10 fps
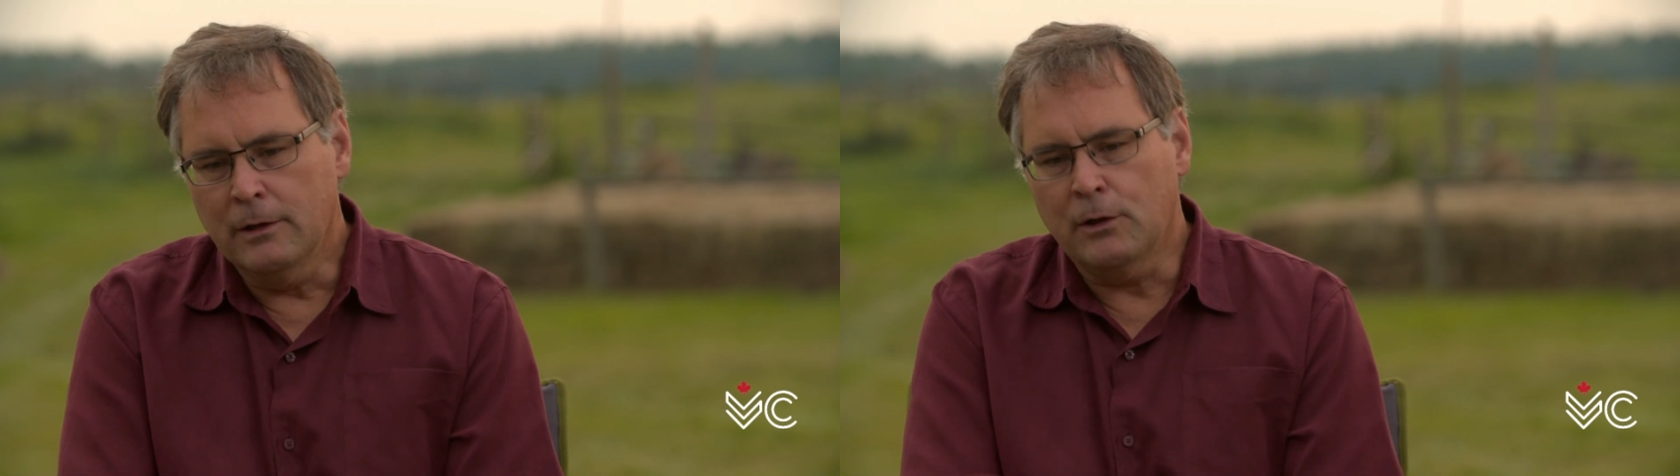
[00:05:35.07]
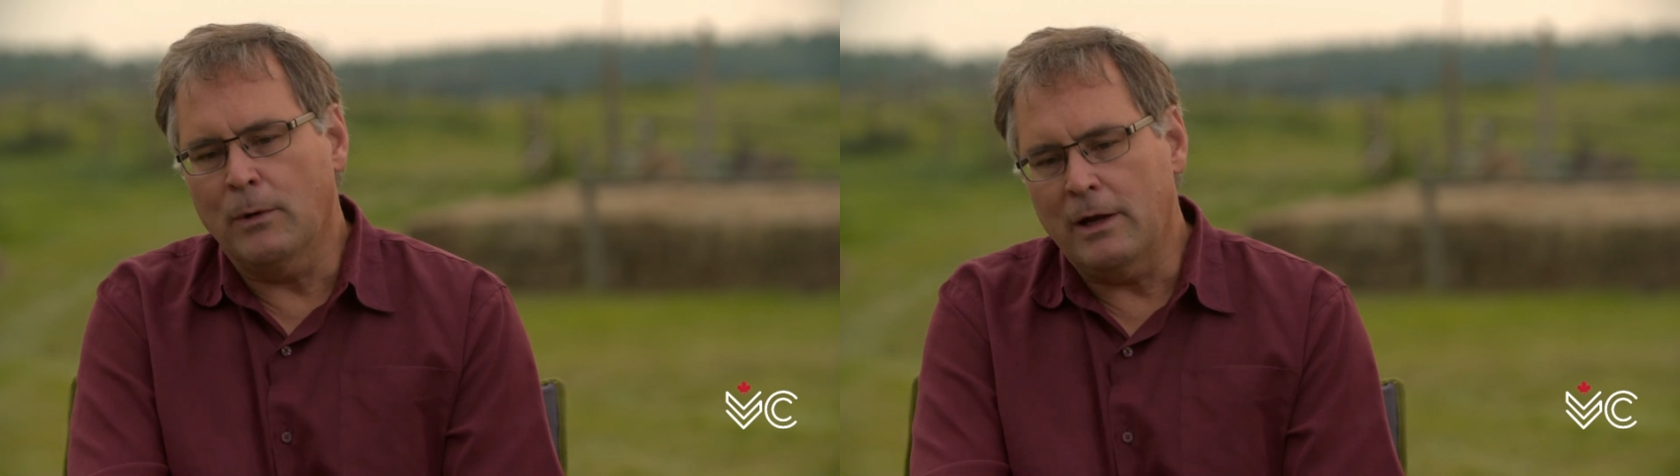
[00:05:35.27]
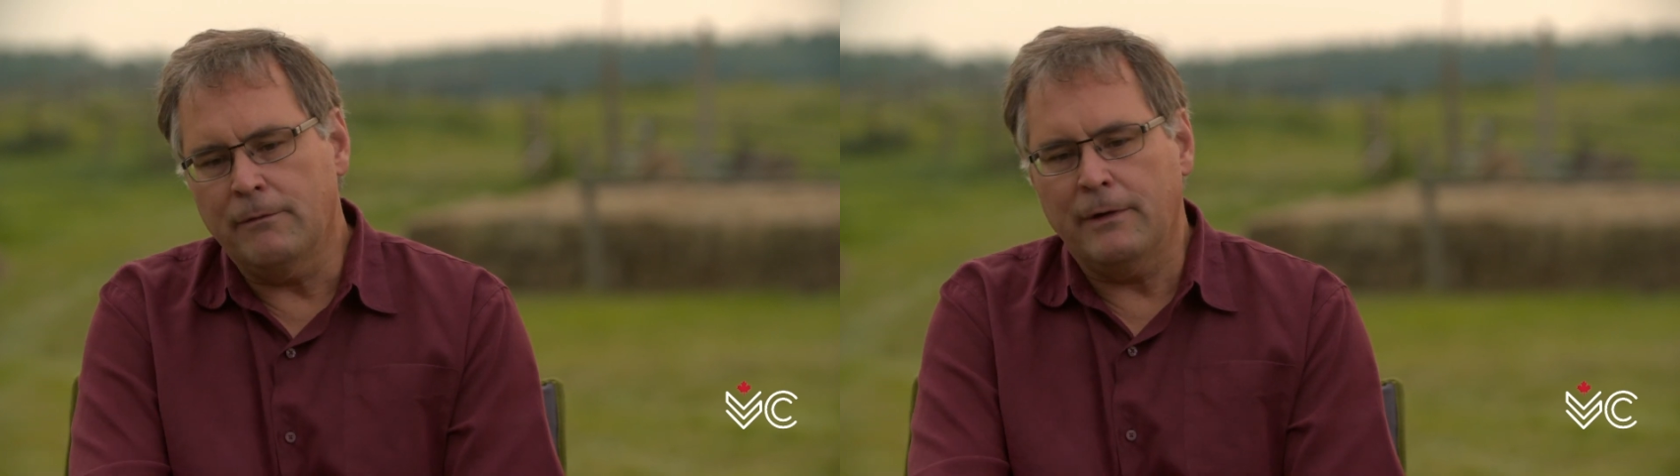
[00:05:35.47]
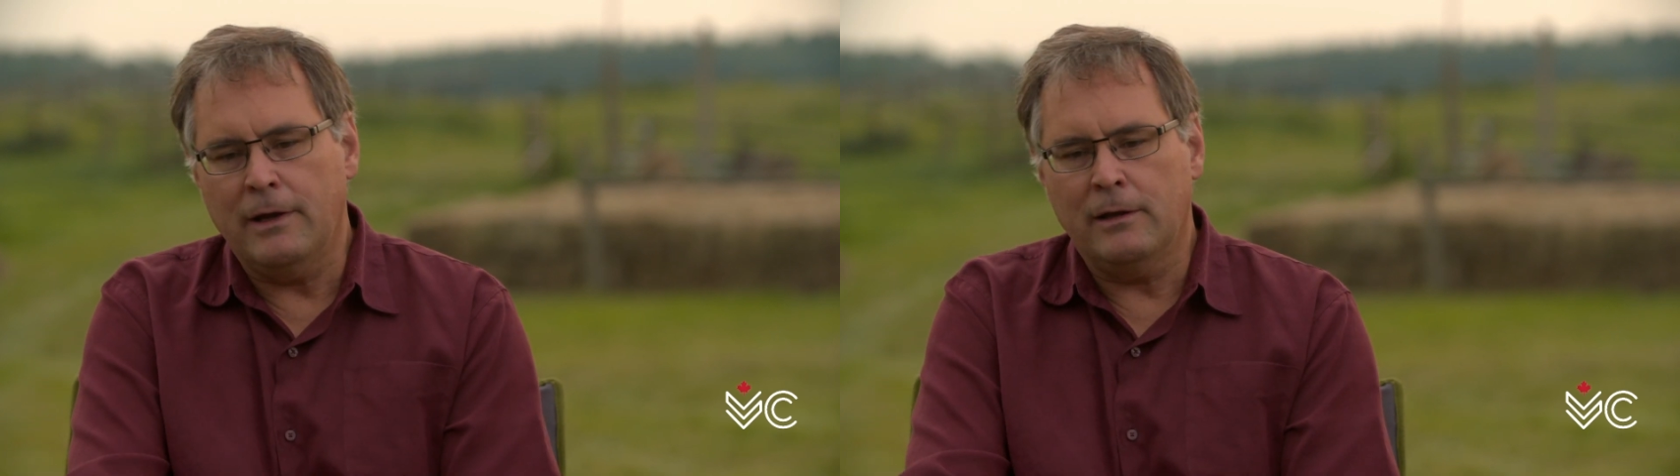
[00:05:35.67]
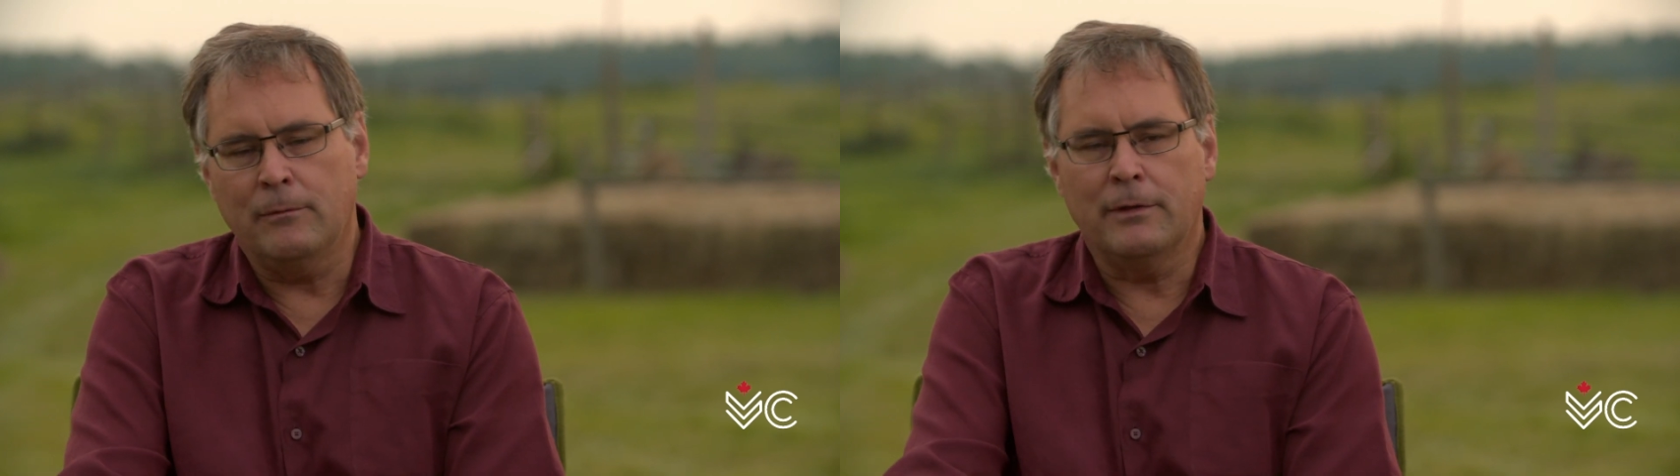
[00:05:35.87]
to
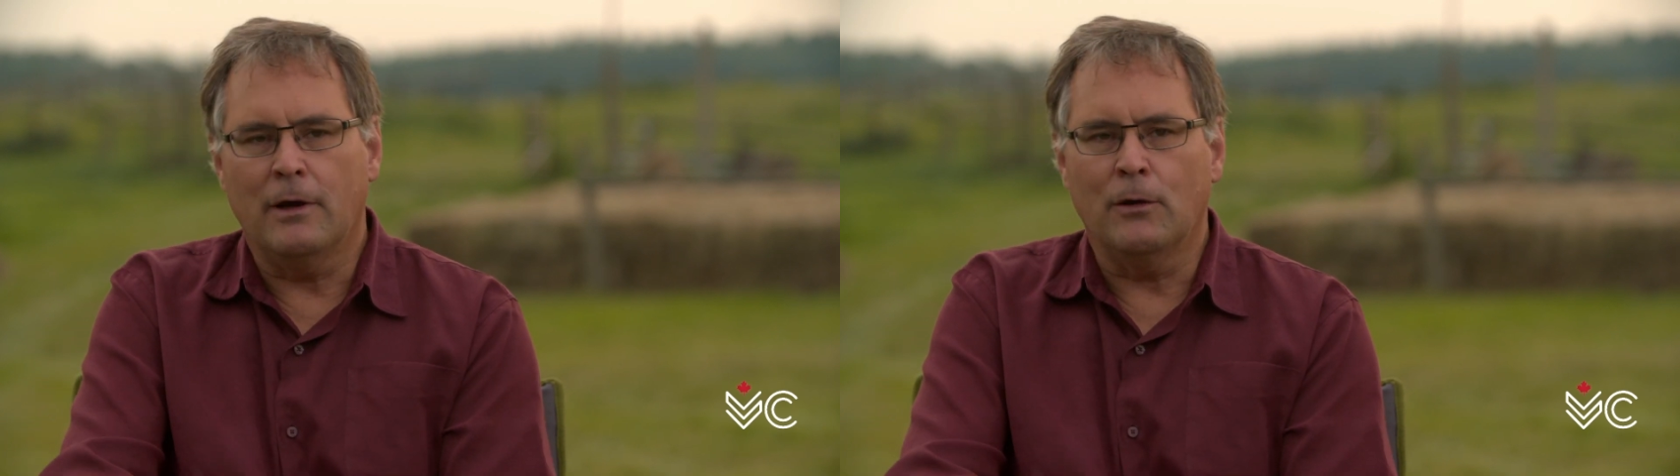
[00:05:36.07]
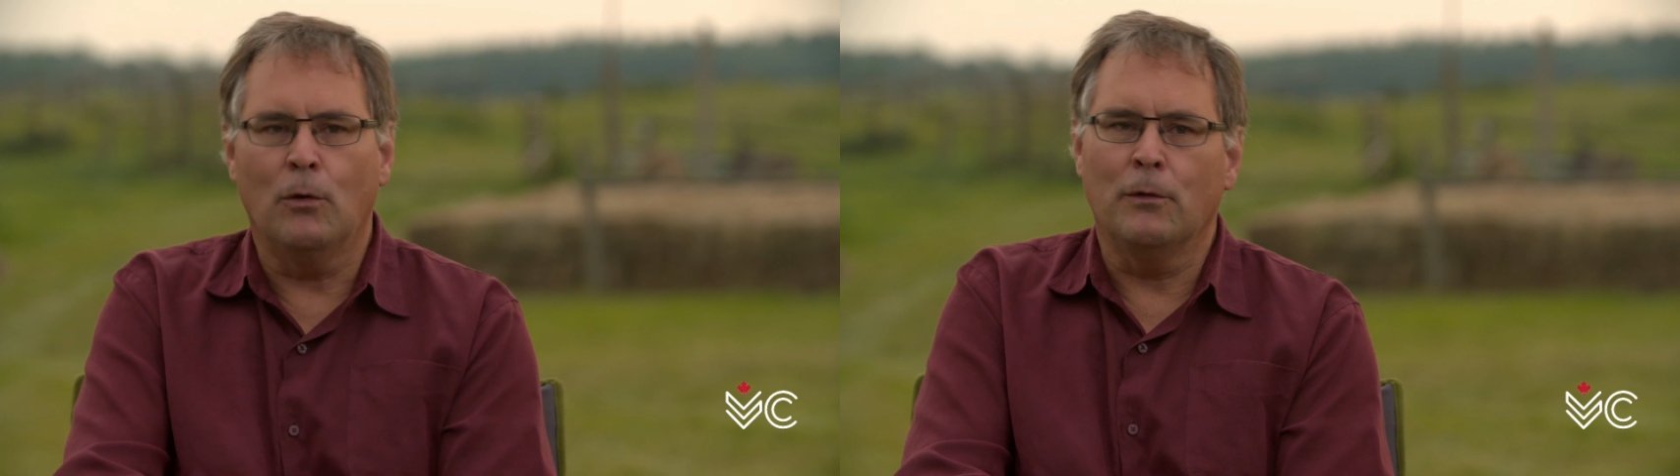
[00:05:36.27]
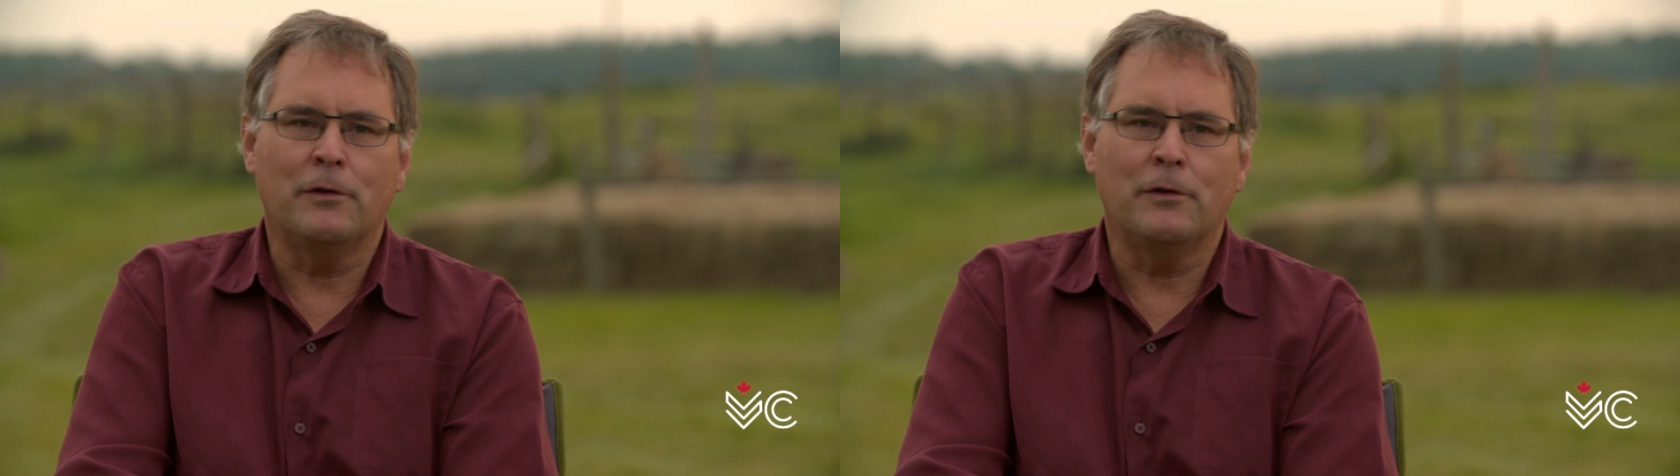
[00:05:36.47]
renovate, and we thought, oh,